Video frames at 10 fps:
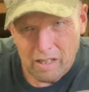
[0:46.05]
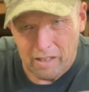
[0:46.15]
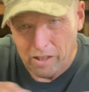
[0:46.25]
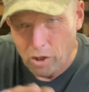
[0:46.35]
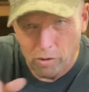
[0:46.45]

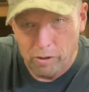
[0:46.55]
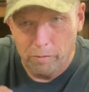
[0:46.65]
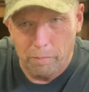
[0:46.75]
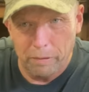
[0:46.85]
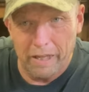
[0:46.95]
you know, to
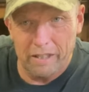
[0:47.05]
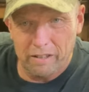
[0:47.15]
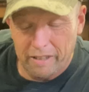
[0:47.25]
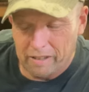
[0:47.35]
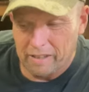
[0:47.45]
replace
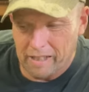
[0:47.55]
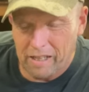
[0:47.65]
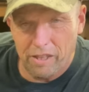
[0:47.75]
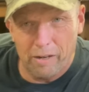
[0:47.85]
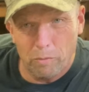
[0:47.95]
this. And then I
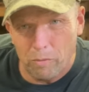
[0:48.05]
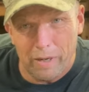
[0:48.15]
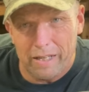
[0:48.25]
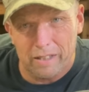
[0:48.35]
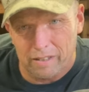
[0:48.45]
thought, well,
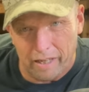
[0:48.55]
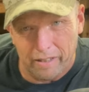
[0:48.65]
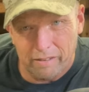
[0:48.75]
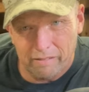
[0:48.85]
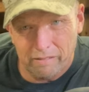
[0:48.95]
wait a
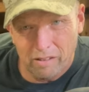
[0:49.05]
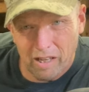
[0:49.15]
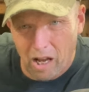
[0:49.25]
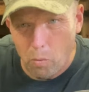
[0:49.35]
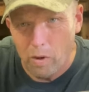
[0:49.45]
second.
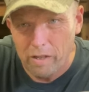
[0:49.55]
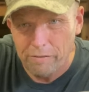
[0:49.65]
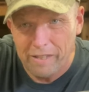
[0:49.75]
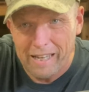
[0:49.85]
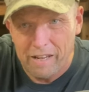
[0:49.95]
I wonder if
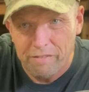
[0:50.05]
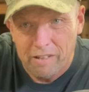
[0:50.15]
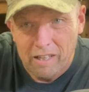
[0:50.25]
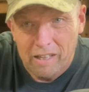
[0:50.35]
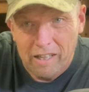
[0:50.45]
they have
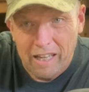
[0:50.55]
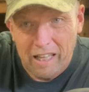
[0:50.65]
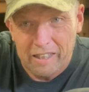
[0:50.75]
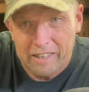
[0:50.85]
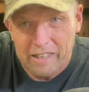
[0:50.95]

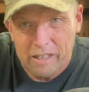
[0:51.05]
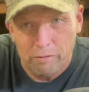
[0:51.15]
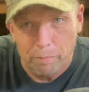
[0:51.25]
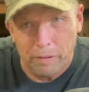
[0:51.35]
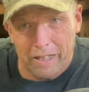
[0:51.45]
LED
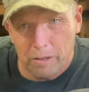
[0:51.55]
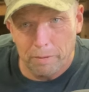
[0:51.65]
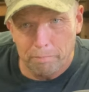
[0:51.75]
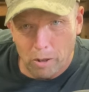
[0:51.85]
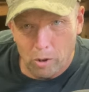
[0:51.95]

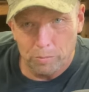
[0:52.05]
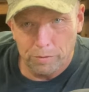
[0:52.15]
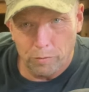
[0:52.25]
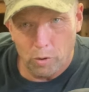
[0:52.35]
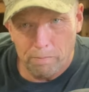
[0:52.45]
replacement bulbs
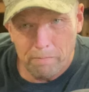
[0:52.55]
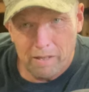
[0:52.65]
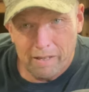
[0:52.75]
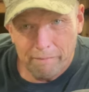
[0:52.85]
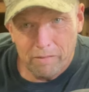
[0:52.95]
for them.
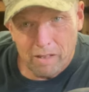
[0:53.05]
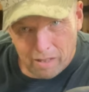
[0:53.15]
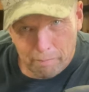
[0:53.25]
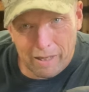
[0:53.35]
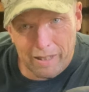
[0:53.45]

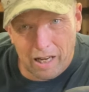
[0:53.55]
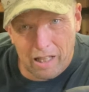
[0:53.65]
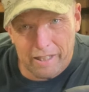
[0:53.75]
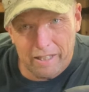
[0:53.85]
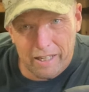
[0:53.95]
And by
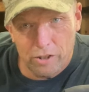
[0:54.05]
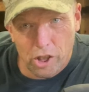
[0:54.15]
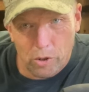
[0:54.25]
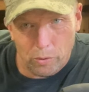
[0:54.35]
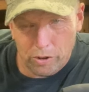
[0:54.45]
golly, they
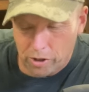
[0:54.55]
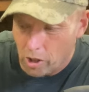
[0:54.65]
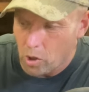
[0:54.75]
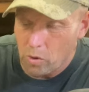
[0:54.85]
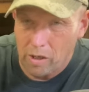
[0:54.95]
do.
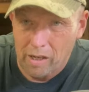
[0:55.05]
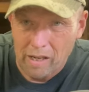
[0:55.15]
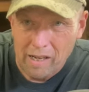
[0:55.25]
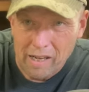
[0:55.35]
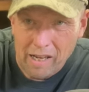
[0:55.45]
So
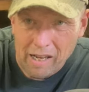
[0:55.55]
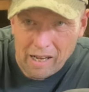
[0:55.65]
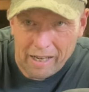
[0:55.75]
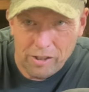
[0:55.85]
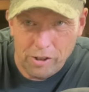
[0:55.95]

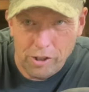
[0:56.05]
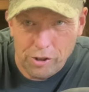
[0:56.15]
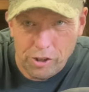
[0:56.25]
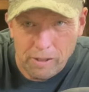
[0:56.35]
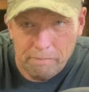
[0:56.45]
I searched,